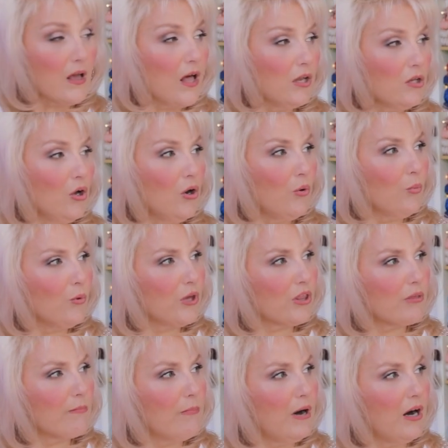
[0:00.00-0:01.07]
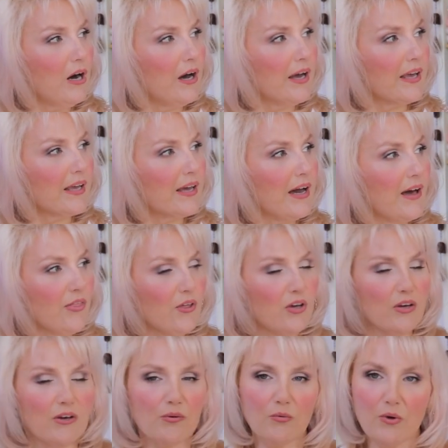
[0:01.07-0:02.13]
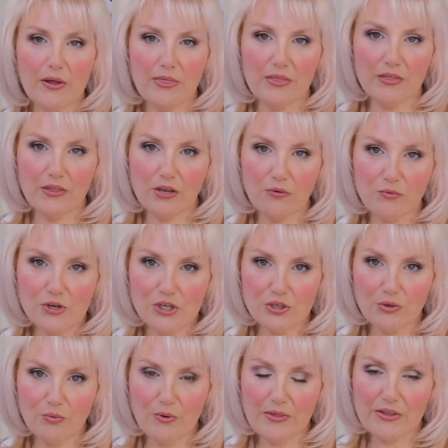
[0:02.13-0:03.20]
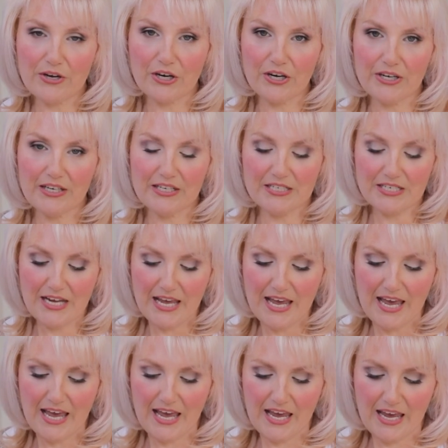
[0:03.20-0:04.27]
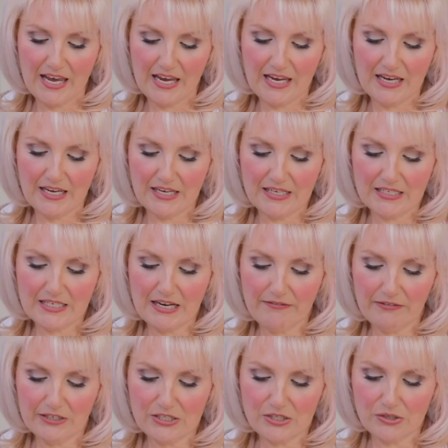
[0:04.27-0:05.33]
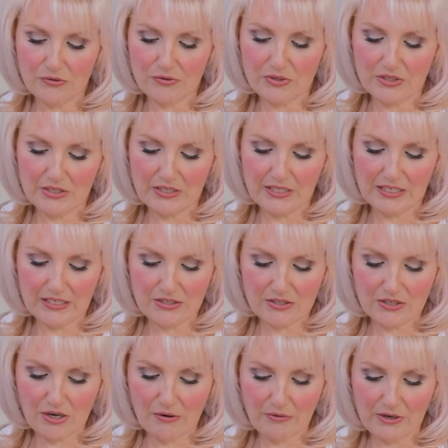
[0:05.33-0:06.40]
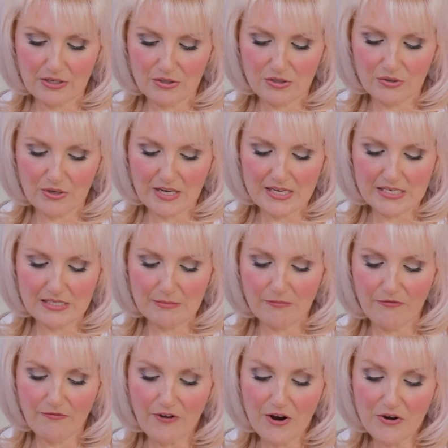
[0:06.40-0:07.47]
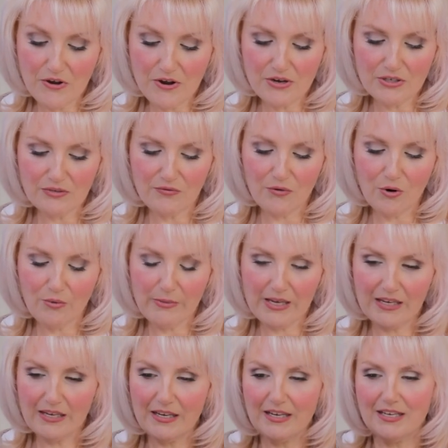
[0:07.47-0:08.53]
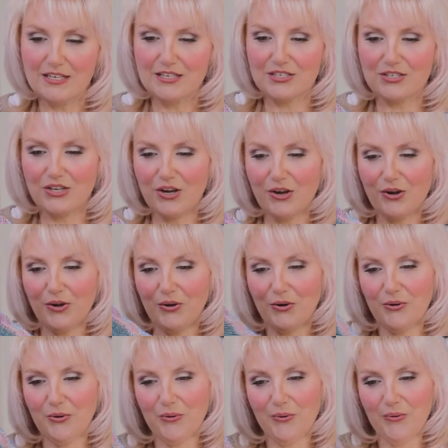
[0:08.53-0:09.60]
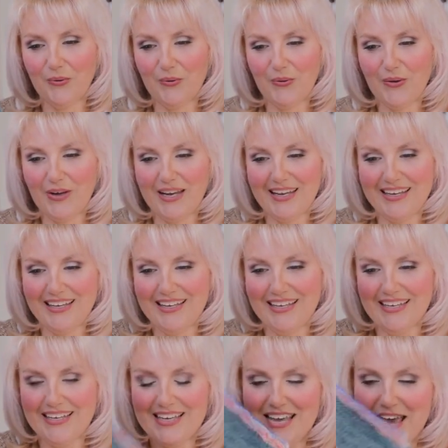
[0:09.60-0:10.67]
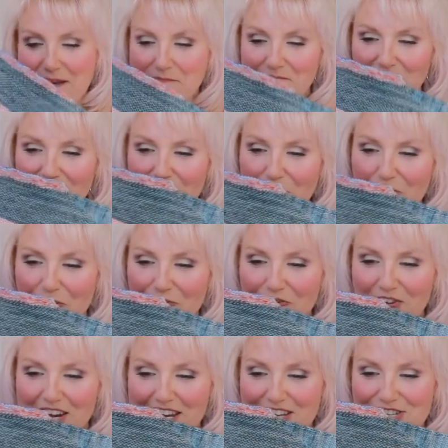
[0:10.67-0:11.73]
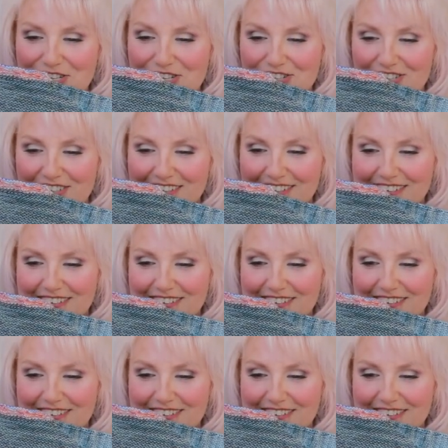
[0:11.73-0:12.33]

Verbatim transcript: along with my other one, the original one that I knit, and lovely Susan is going to get some photos for me. So yeah, all finished.